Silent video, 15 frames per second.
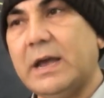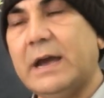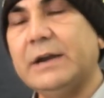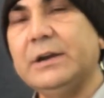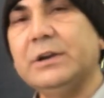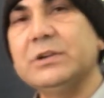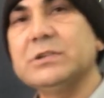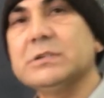and
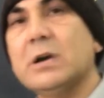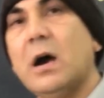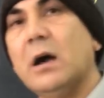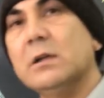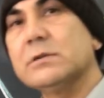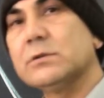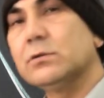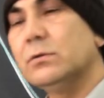it is
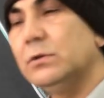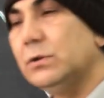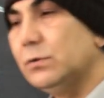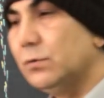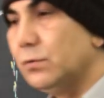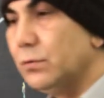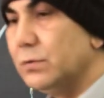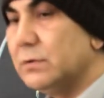also
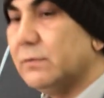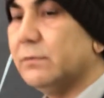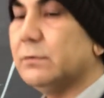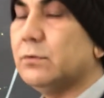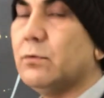used